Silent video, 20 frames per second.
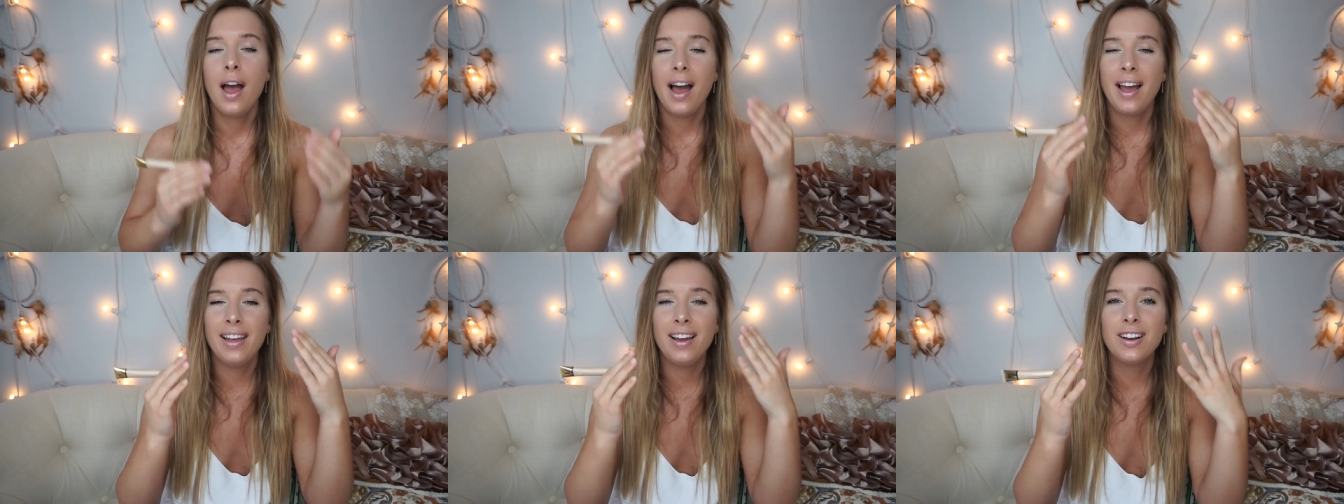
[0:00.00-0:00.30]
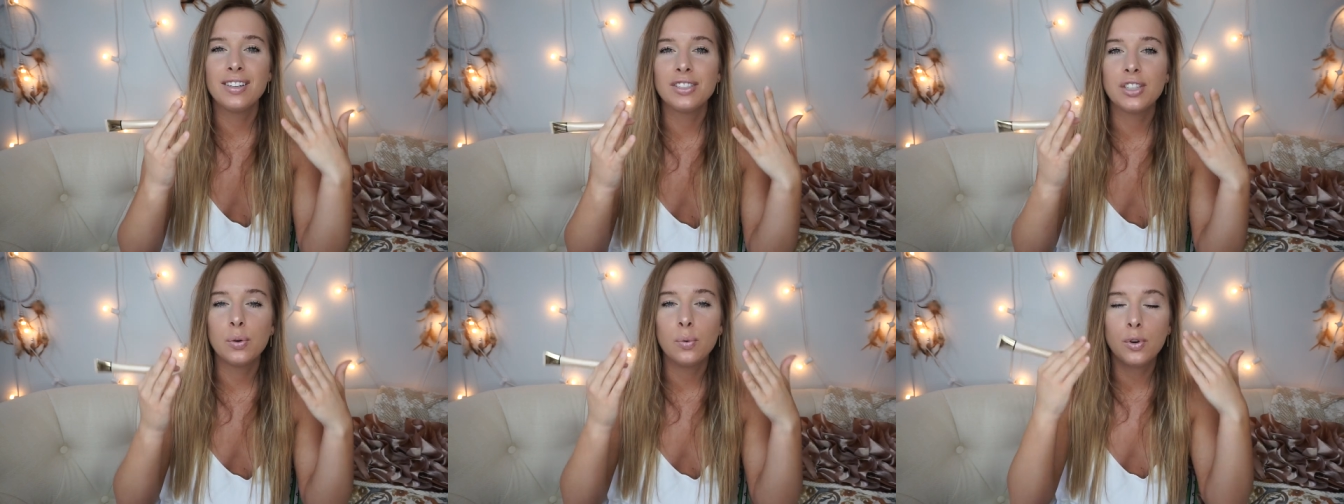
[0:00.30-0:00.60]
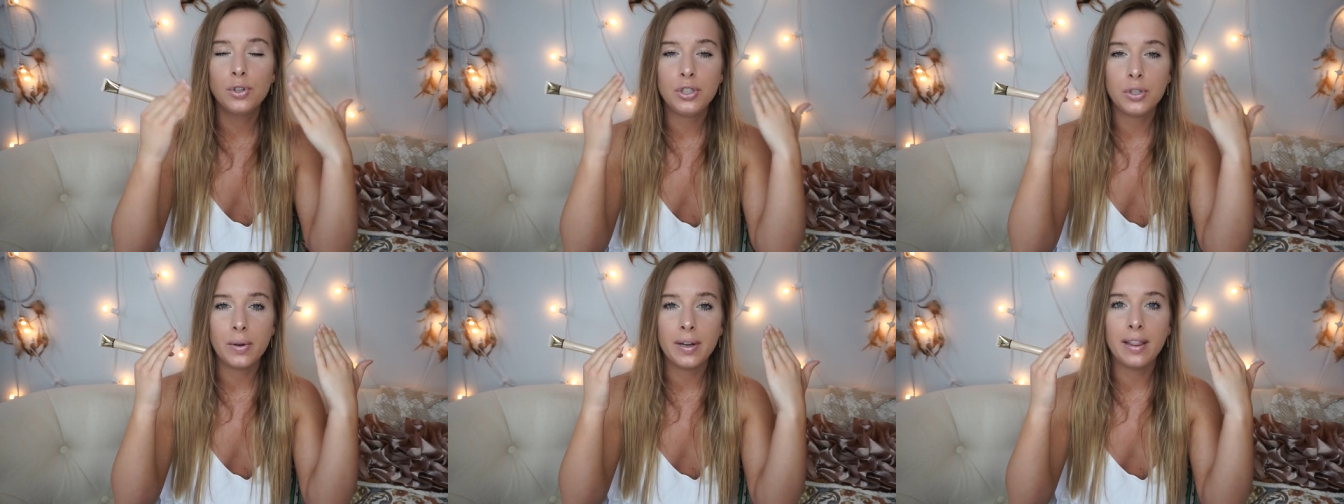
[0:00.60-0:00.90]
I also
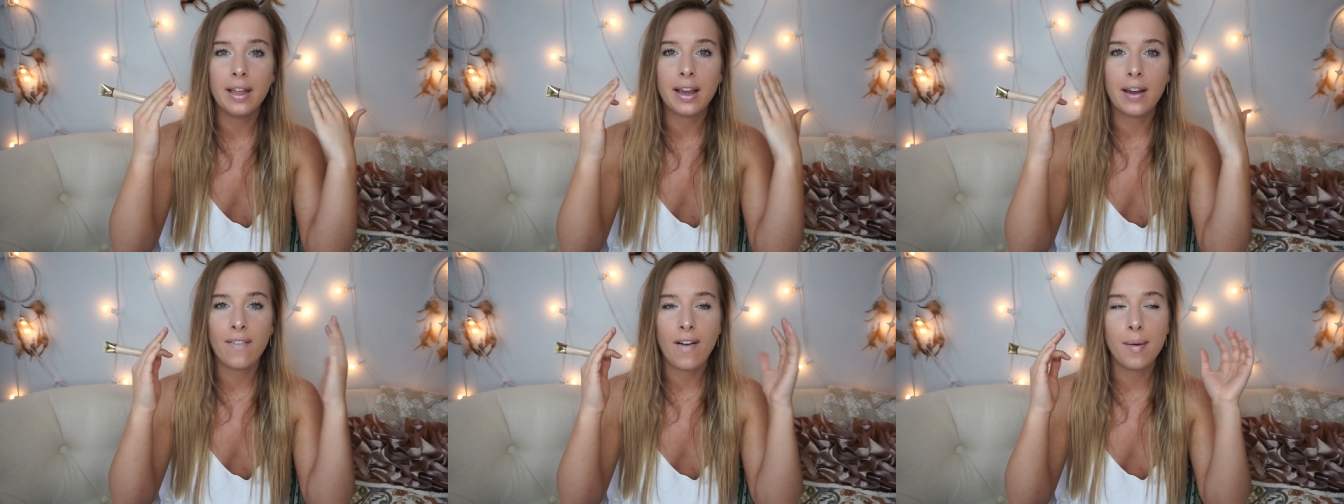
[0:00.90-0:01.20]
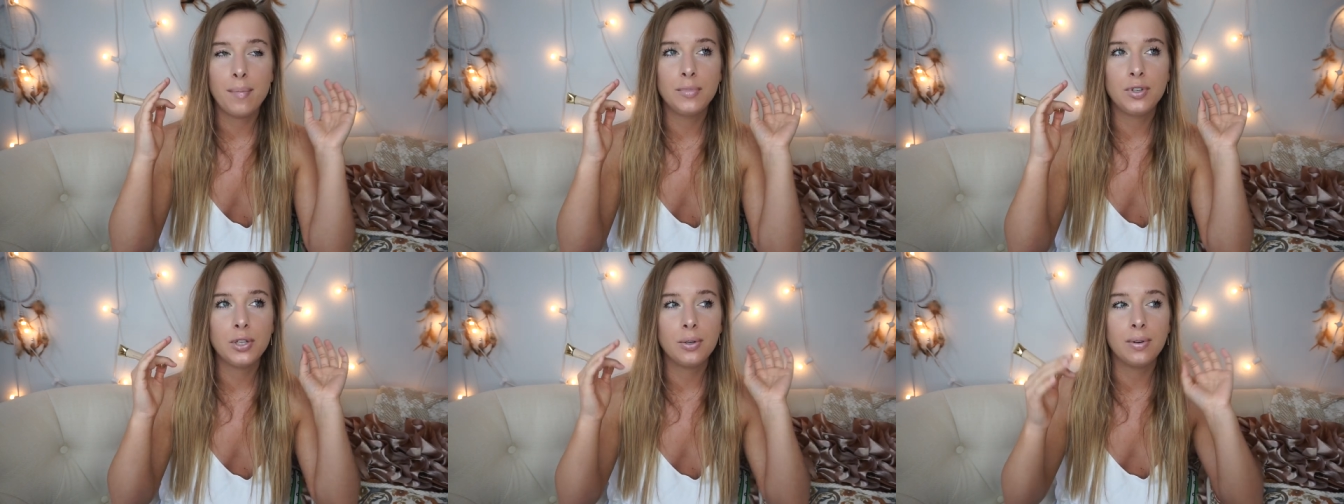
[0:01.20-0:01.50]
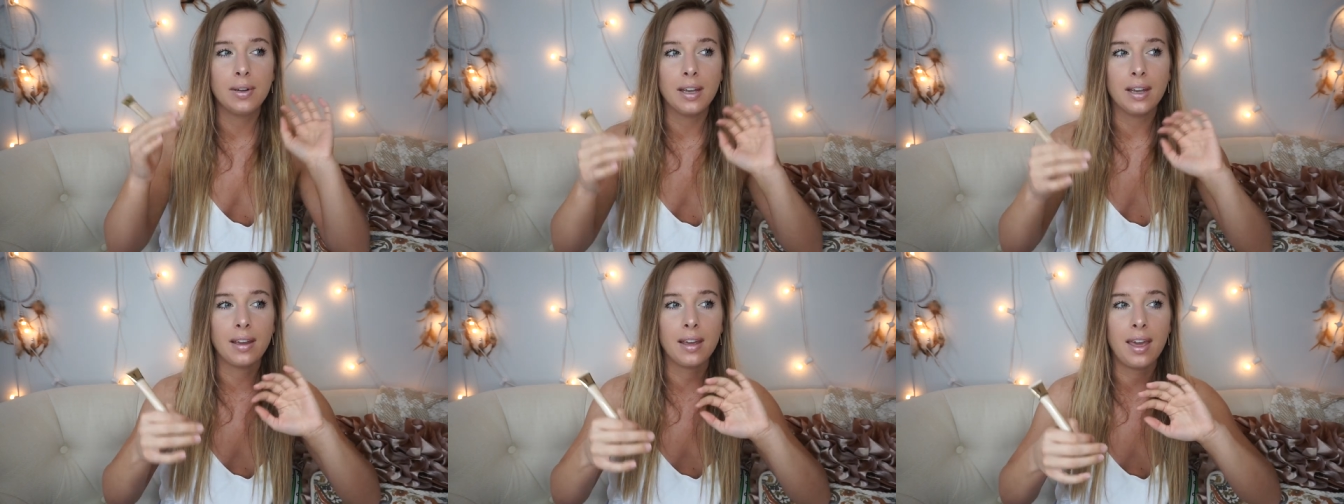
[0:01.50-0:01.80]
will do it like if I'm
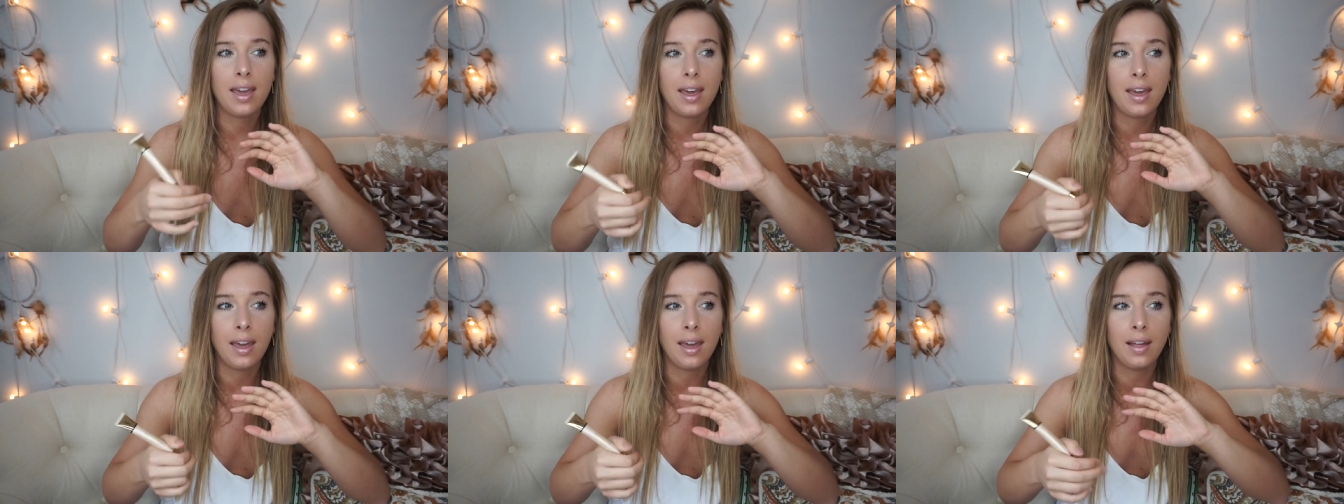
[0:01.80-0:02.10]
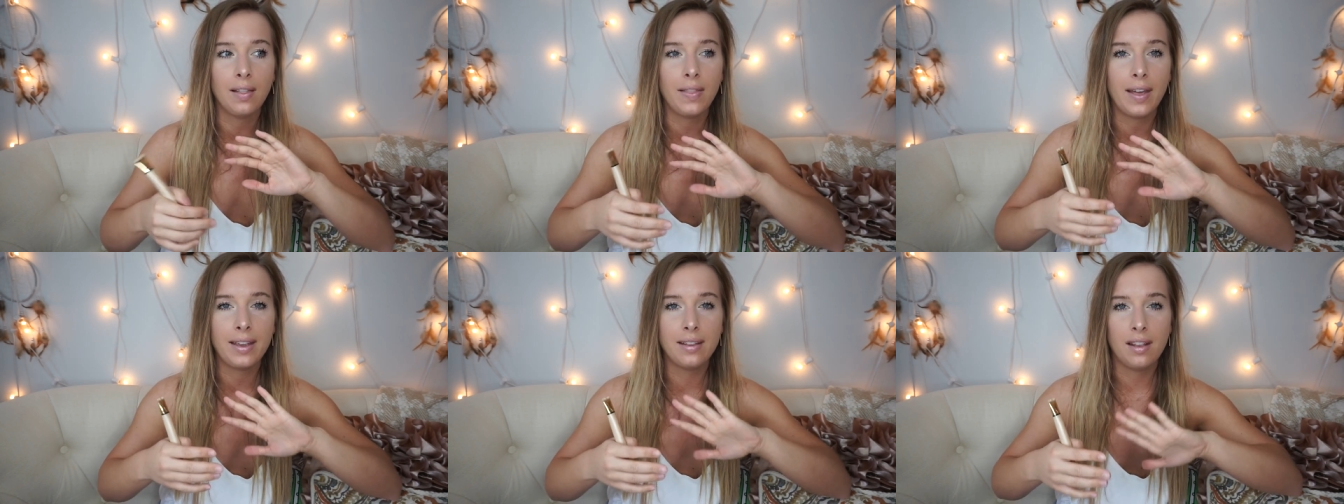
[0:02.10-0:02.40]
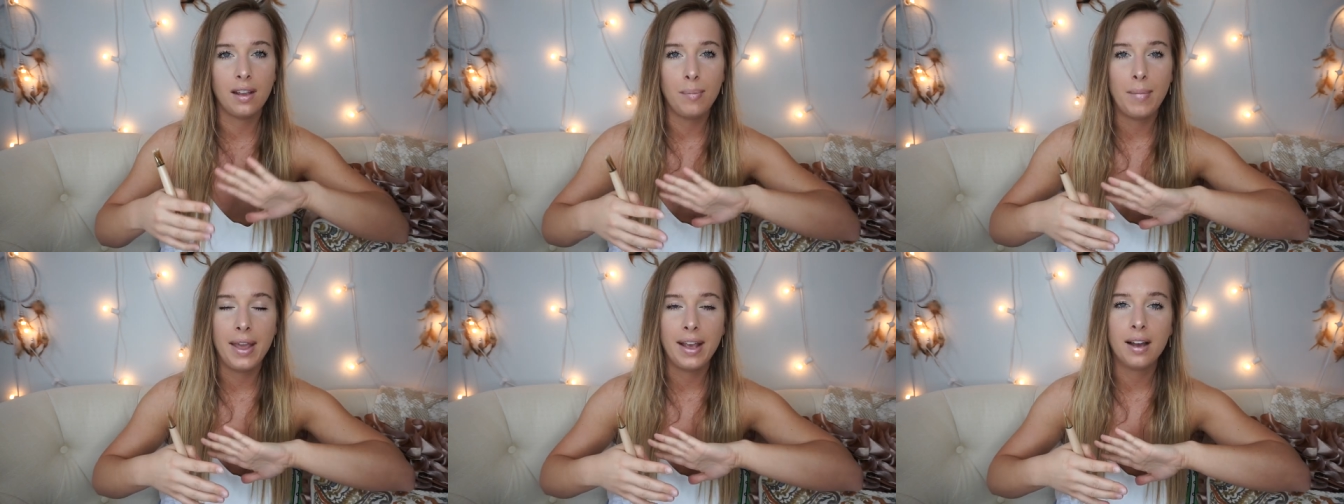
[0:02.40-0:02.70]
doing a
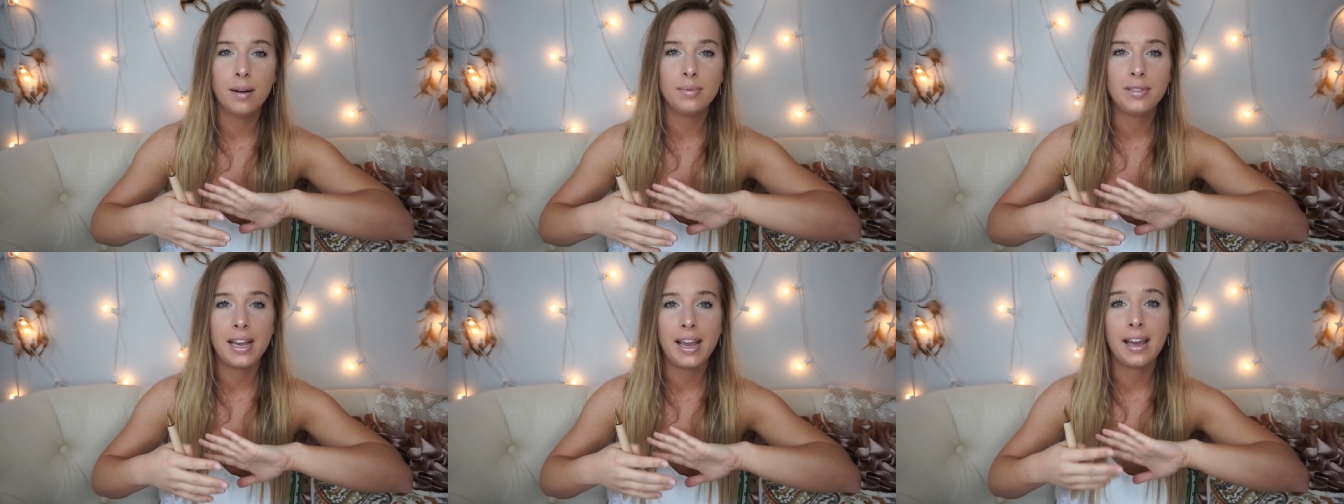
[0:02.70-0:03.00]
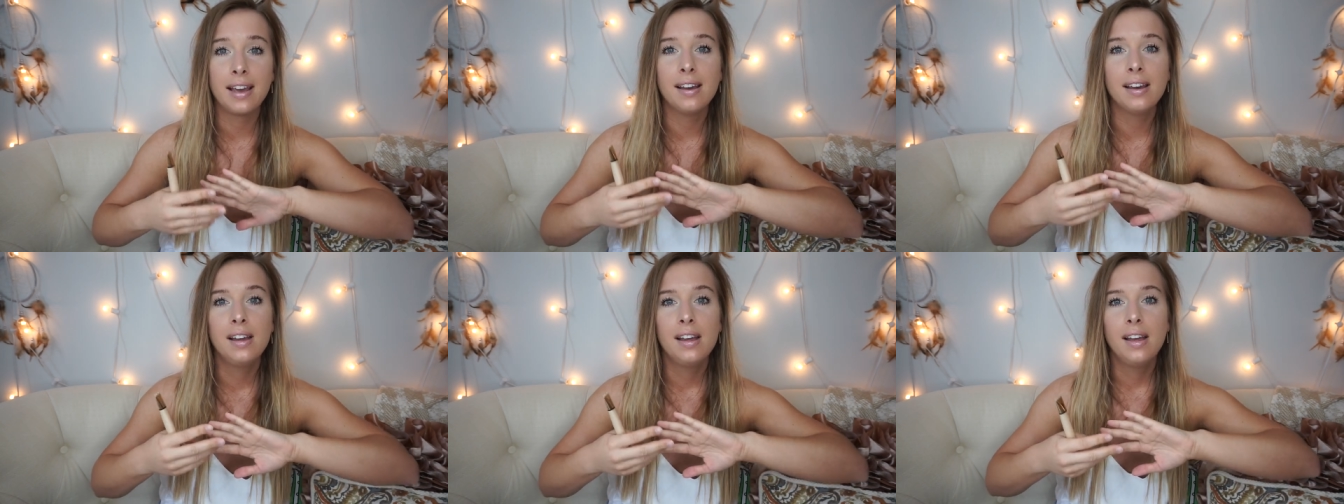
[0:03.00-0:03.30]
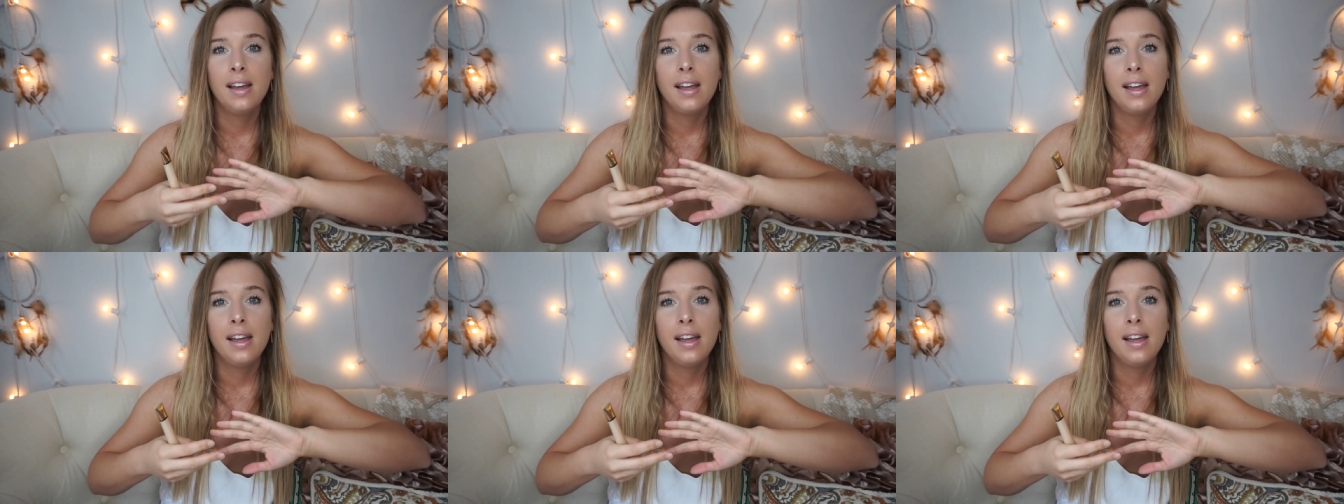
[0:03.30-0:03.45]
lacy makeup day